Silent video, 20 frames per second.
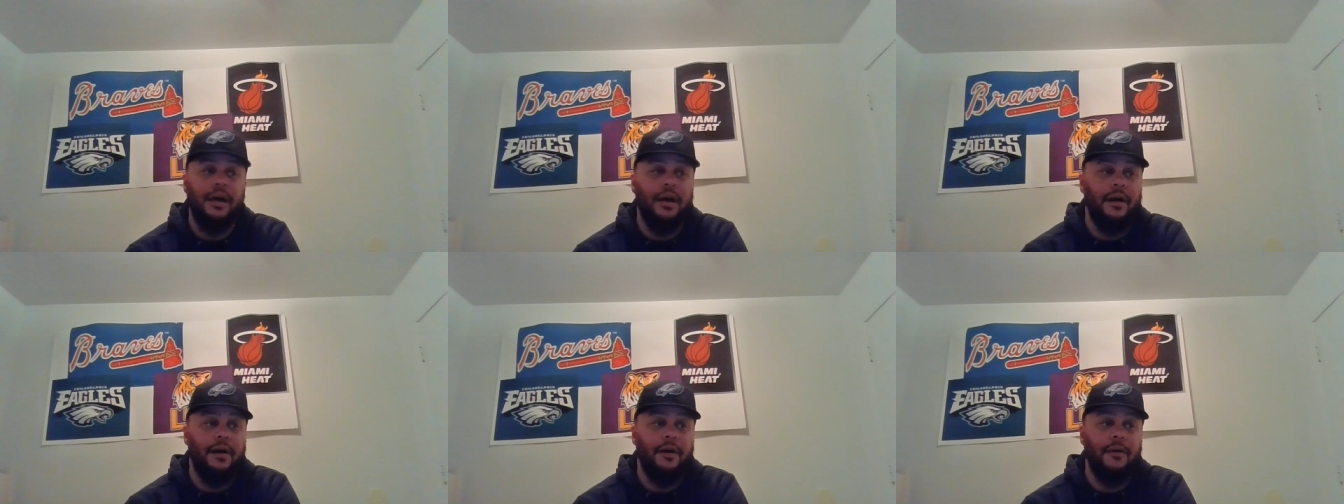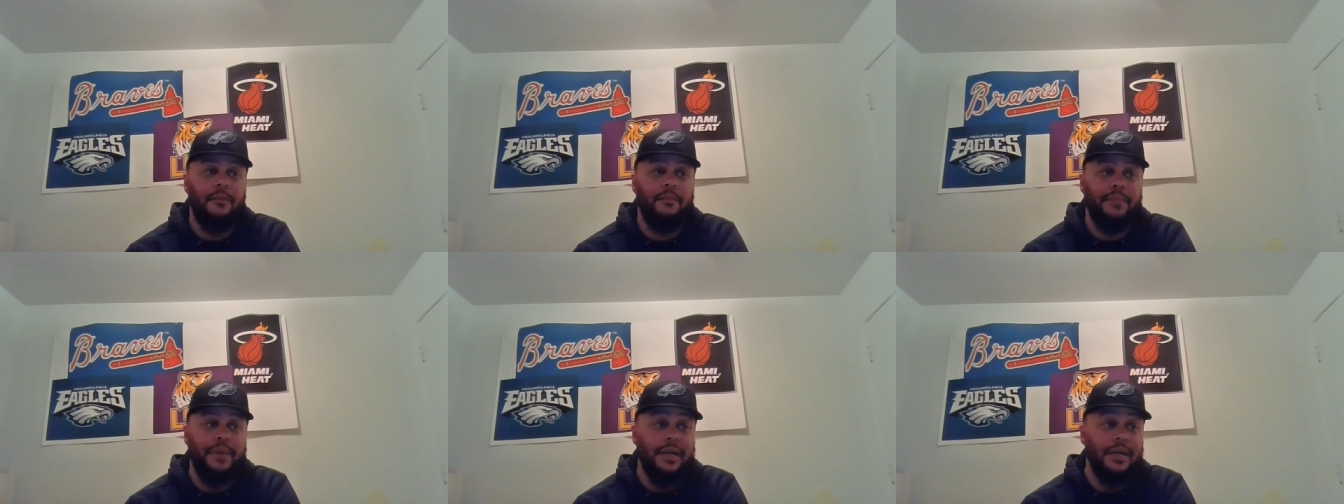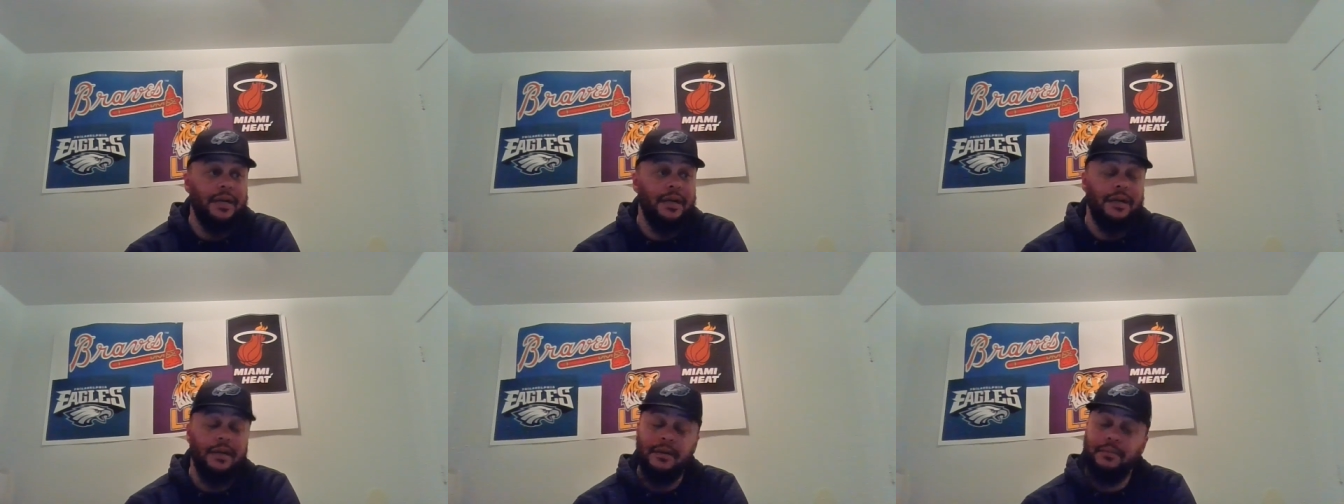Um,
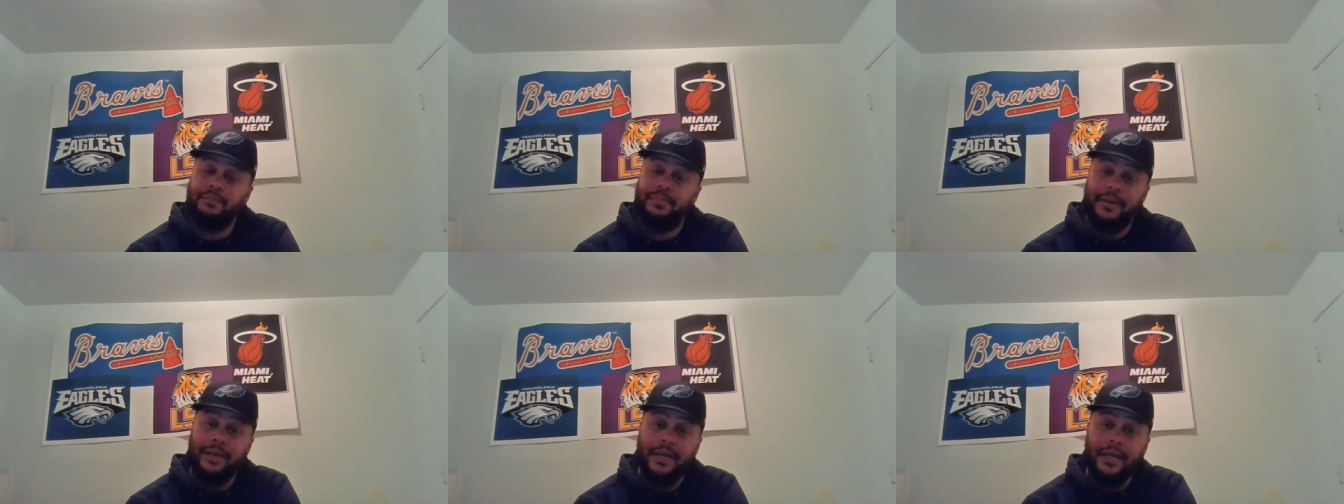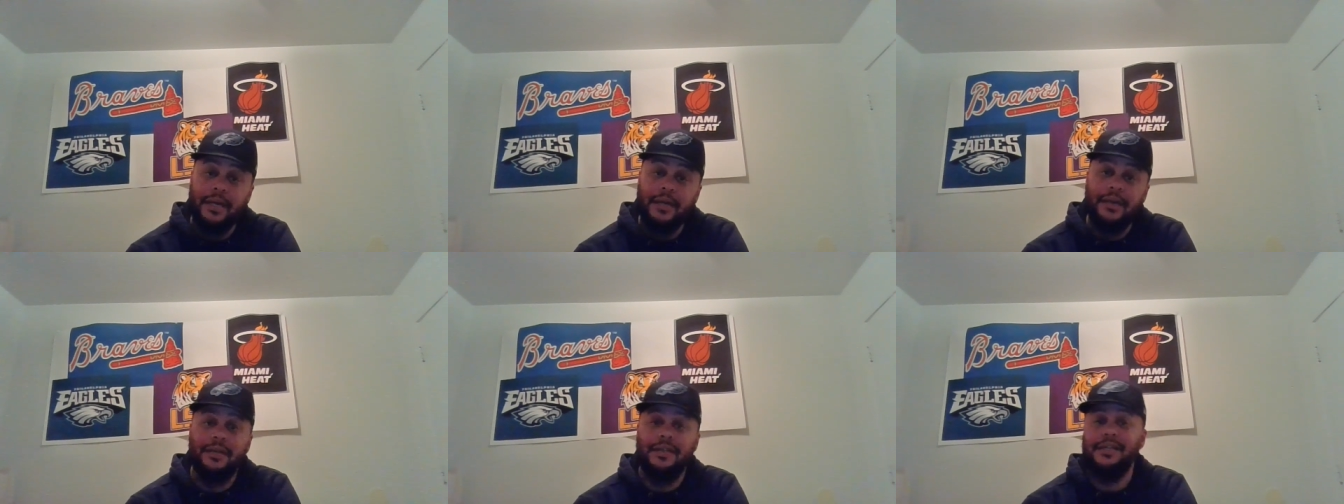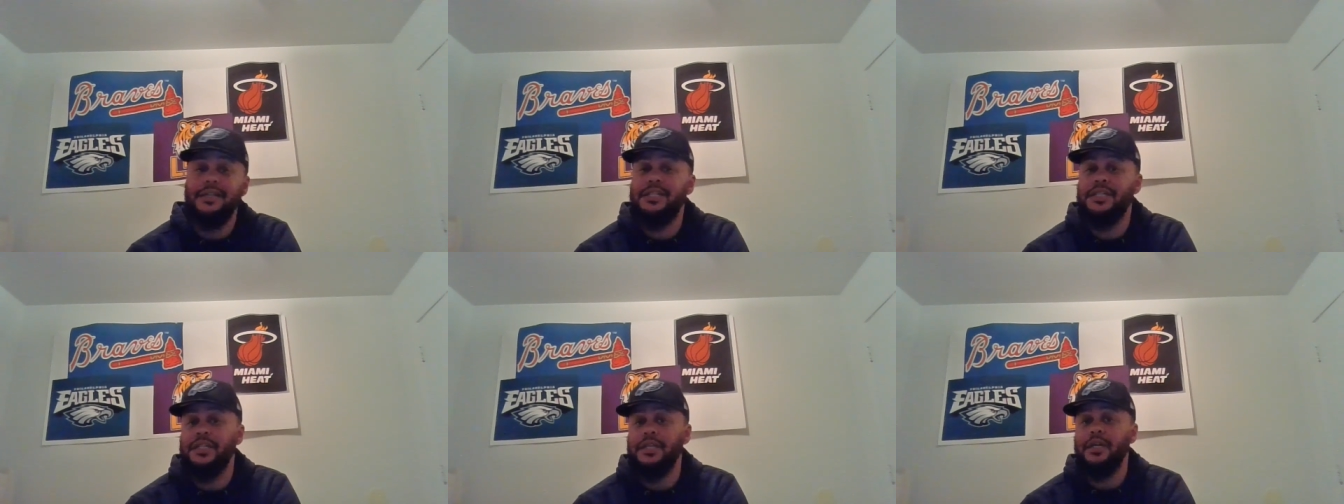been a good player
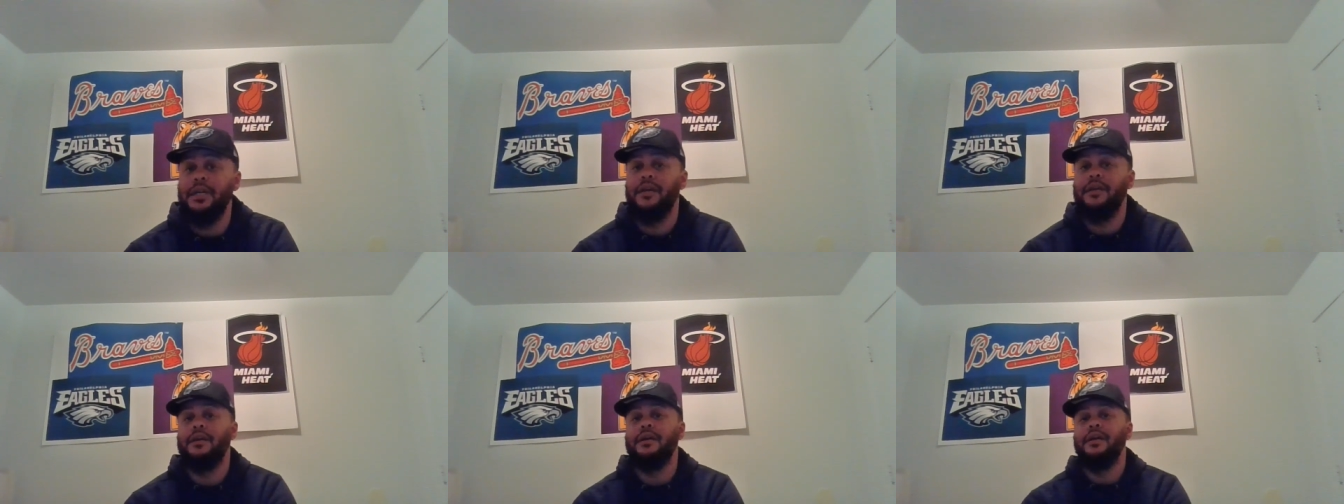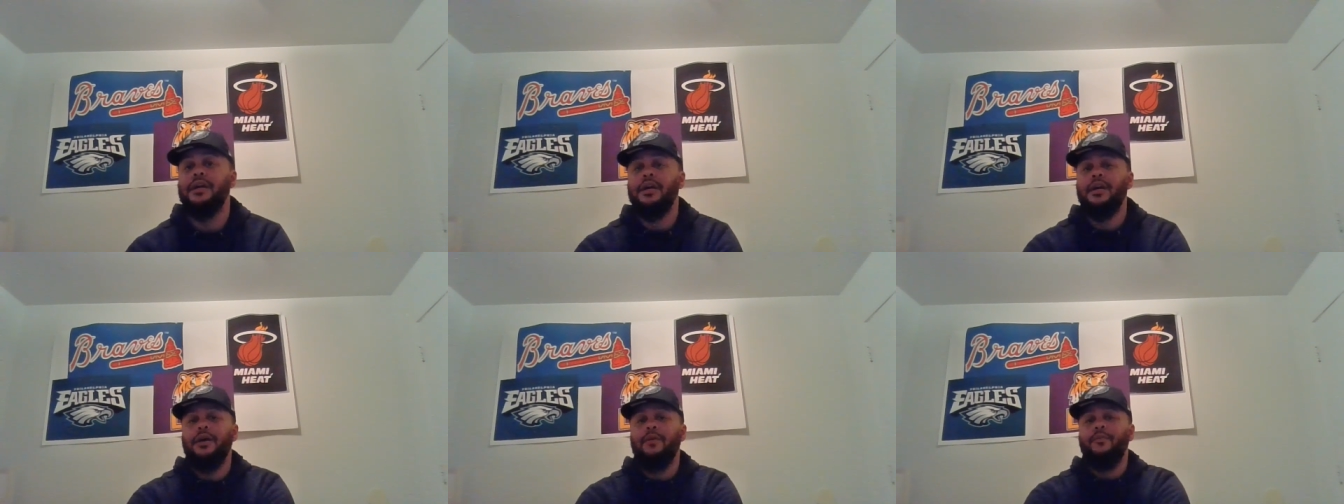this year.